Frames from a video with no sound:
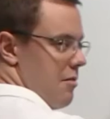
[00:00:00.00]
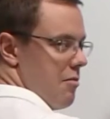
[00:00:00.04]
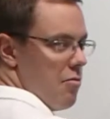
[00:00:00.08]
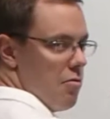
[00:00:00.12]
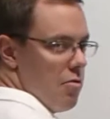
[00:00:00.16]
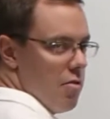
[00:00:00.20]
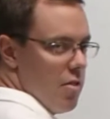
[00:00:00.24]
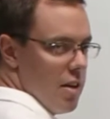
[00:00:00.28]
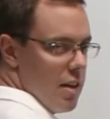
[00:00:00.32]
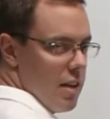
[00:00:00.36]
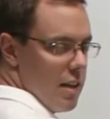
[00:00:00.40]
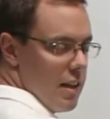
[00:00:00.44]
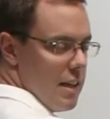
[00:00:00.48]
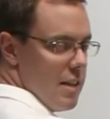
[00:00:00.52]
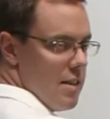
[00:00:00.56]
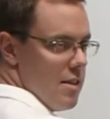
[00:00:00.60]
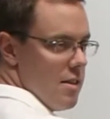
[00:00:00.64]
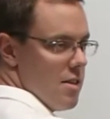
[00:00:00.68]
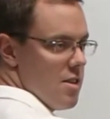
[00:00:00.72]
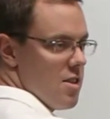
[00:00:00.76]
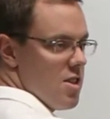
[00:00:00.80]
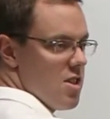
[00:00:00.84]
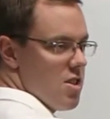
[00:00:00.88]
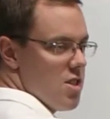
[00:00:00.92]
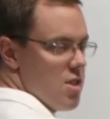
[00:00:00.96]
really
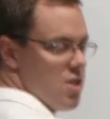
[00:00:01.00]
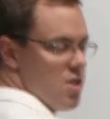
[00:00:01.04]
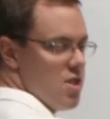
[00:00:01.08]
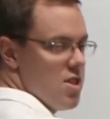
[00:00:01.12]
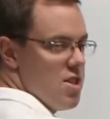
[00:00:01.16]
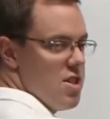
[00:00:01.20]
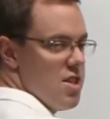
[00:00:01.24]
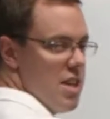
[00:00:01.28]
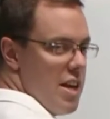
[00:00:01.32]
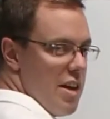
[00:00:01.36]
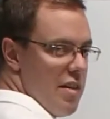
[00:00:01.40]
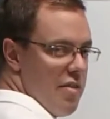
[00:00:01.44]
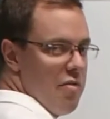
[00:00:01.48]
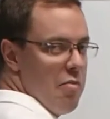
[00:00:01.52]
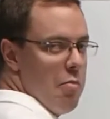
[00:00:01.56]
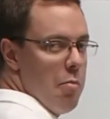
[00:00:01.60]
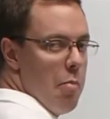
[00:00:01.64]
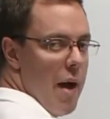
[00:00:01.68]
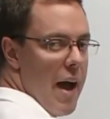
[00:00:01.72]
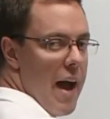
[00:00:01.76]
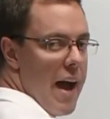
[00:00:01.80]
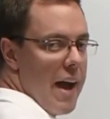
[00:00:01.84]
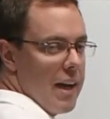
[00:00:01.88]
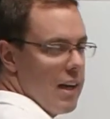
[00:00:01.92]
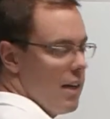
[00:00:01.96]
stiff
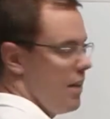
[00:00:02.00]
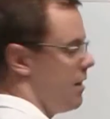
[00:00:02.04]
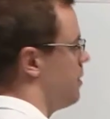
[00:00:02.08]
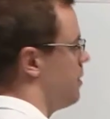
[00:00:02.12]
back in the